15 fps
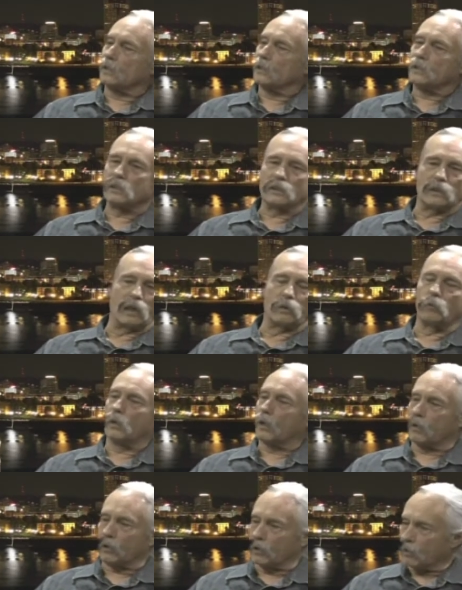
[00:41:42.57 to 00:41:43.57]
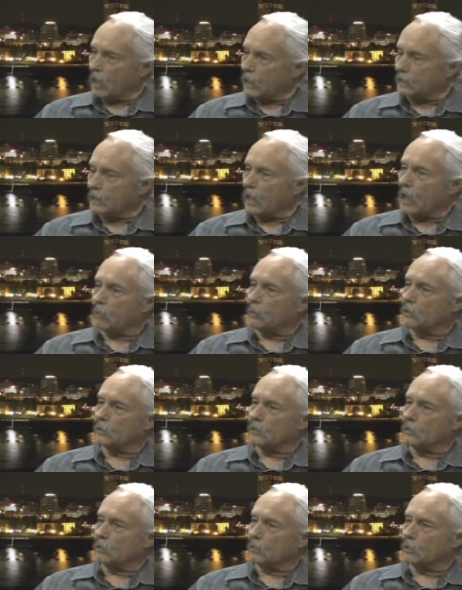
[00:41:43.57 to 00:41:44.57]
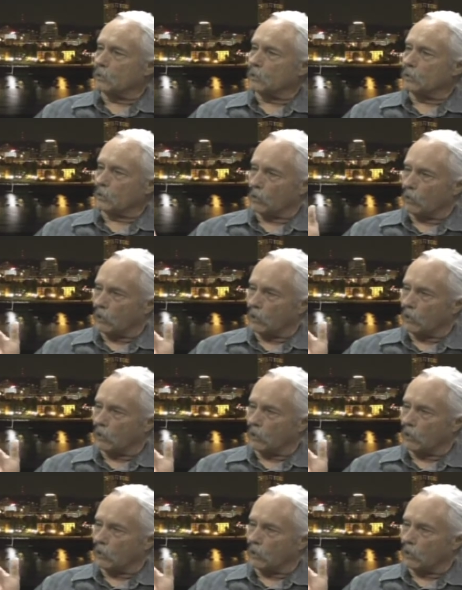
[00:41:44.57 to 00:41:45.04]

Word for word: And this is like one of the grass capitals of the world, yeah.